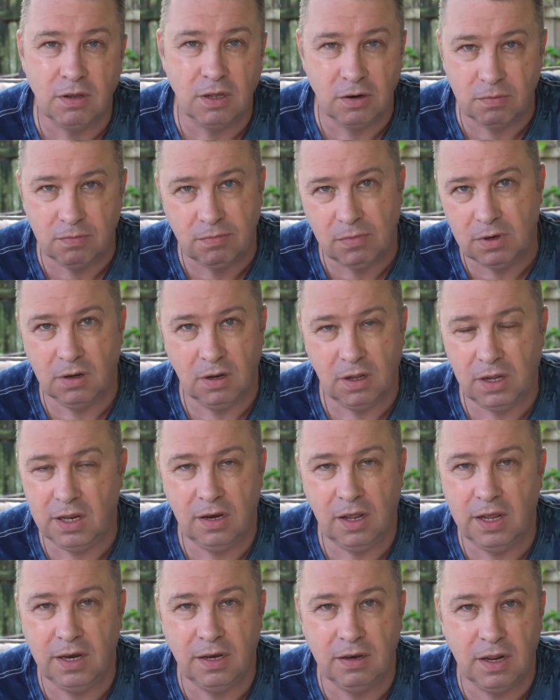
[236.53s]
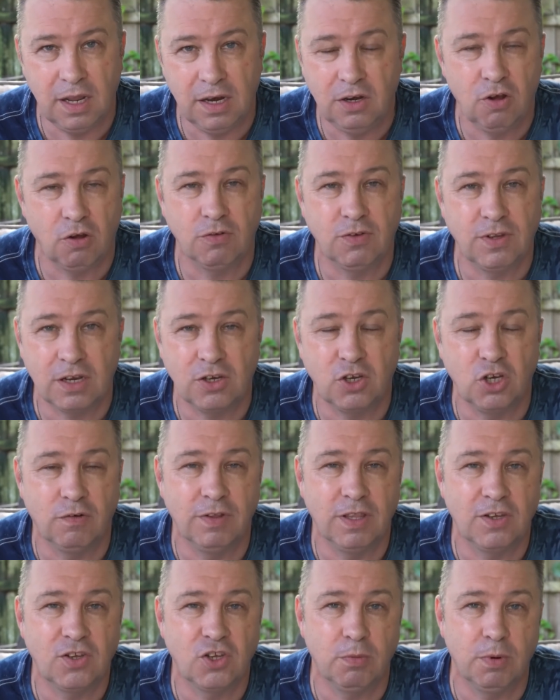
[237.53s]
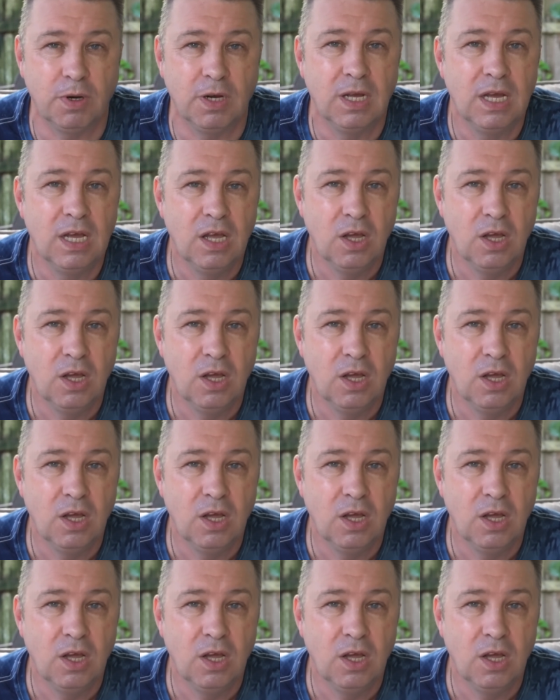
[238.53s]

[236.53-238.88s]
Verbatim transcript: you know, in, in context over the summer,